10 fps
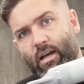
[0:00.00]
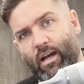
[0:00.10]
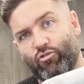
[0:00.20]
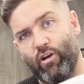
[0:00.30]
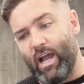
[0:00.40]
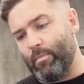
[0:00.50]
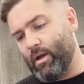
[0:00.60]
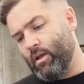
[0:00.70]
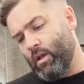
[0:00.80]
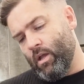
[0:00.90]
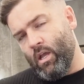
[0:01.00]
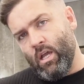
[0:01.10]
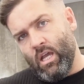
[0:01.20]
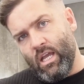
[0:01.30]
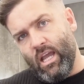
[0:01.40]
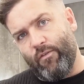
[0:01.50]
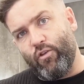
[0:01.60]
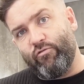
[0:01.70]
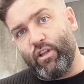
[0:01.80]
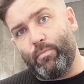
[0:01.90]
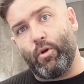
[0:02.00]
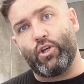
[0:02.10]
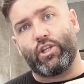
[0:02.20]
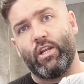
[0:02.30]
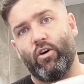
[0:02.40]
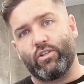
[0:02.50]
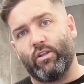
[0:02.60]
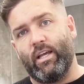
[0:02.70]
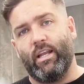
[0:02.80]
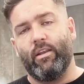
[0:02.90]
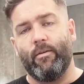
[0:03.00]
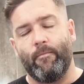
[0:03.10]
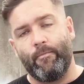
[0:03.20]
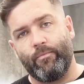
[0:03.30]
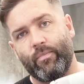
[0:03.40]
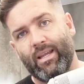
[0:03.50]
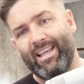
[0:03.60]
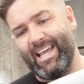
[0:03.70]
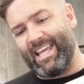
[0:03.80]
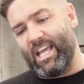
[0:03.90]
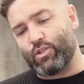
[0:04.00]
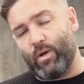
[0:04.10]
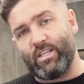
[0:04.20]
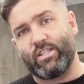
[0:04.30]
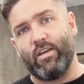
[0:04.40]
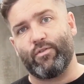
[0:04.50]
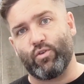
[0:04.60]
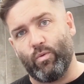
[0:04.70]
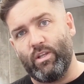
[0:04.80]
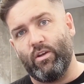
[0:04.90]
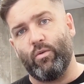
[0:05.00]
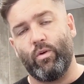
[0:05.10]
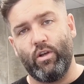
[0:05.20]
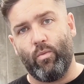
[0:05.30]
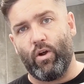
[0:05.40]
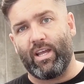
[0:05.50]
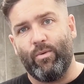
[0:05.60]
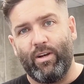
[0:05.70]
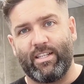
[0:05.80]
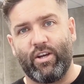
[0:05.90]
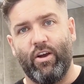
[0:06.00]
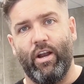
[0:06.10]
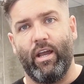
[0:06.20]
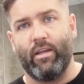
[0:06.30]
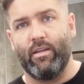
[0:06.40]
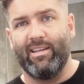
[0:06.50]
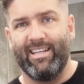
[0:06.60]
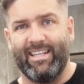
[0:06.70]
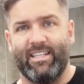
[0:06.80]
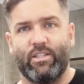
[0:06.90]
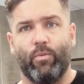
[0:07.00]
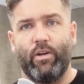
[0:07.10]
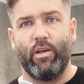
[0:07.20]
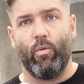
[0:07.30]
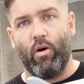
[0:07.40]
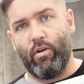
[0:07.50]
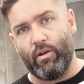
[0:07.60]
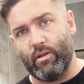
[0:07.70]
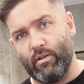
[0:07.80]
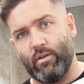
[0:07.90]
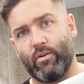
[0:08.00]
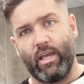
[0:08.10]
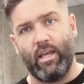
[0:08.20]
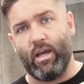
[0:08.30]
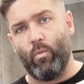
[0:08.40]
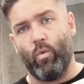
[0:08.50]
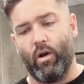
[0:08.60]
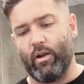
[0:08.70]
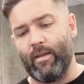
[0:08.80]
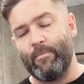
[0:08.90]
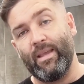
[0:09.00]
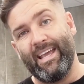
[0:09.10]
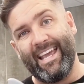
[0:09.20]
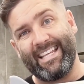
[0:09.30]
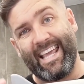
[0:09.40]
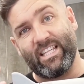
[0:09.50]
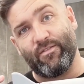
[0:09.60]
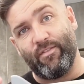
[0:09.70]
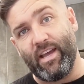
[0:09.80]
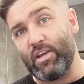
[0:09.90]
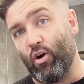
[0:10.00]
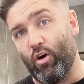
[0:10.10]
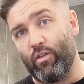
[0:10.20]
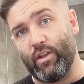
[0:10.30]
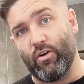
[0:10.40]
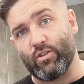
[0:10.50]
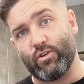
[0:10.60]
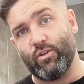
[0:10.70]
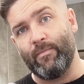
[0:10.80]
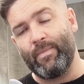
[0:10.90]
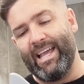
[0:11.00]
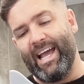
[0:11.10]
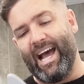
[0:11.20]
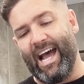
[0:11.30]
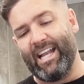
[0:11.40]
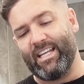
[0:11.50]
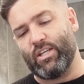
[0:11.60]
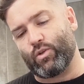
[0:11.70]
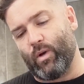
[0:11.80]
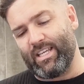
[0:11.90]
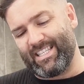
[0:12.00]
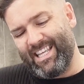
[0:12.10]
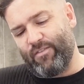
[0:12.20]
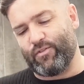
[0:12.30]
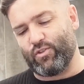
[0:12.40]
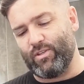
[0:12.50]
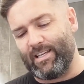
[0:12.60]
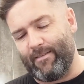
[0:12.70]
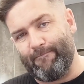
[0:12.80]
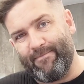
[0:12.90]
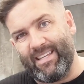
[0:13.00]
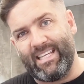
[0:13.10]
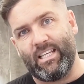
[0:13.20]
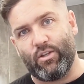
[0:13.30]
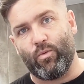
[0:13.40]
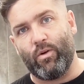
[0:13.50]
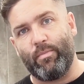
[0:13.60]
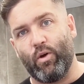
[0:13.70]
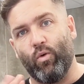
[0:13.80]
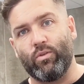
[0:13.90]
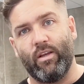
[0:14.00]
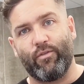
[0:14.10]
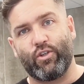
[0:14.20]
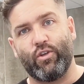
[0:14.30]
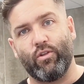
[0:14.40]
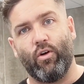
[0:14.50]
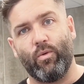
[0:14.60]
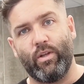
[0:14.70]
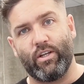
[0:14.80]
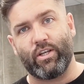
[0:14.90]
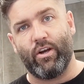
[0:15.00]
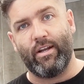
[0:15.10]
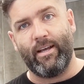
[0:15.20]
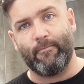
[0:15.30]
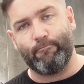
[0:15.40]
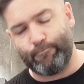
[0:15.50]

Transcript: and dry. But if you really push the nozzle in, it gets quite stiff. So when you're working, you want to turn it to where you want, okay, and work. It gets very hot, the nozzle, and it's quite stiff. So you don't want to be holding it for too long when you're turning it.